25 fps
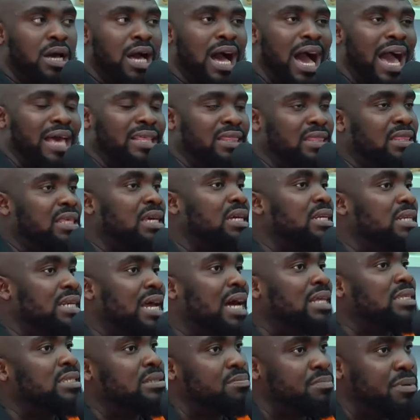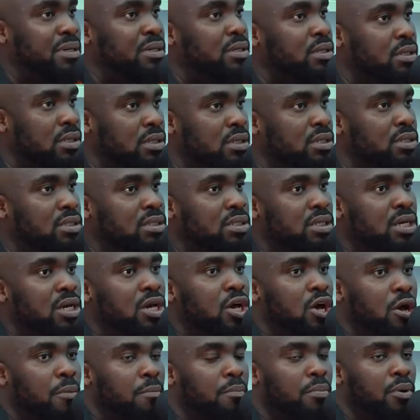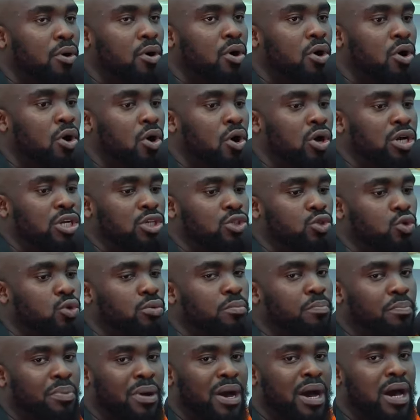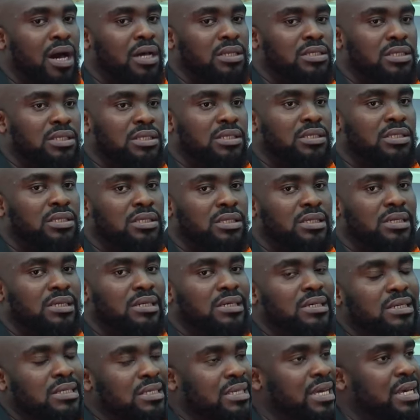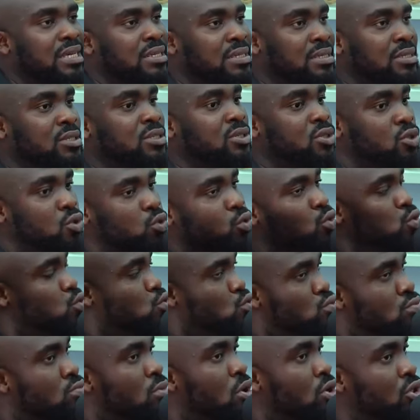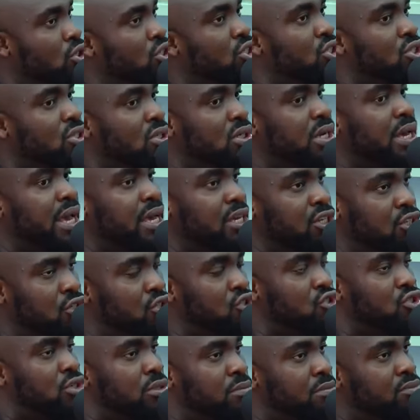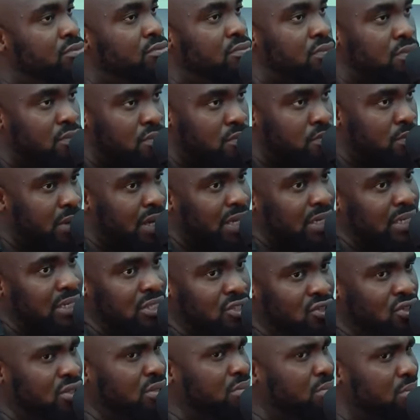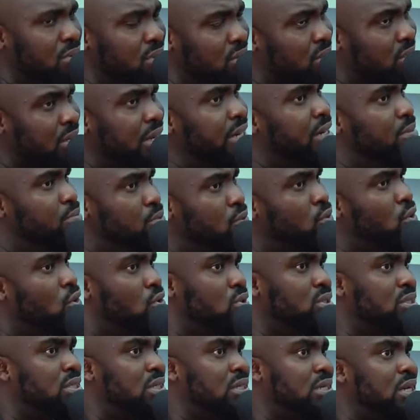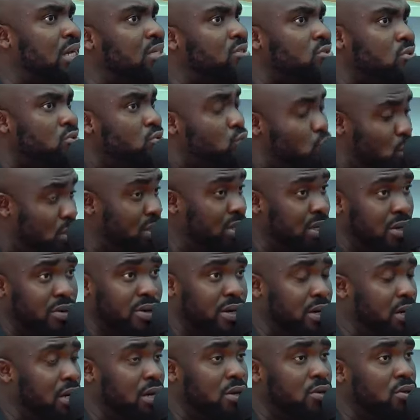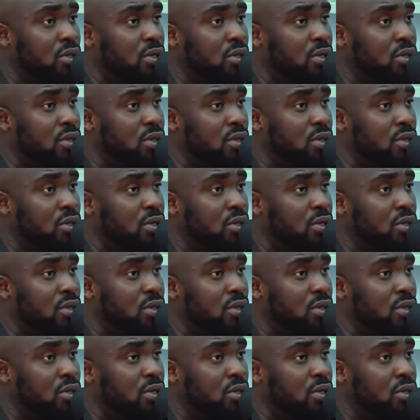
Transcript: I think that's been good. But on his own part, there's too much extreme, extreme terrible content that's on Twitter right now.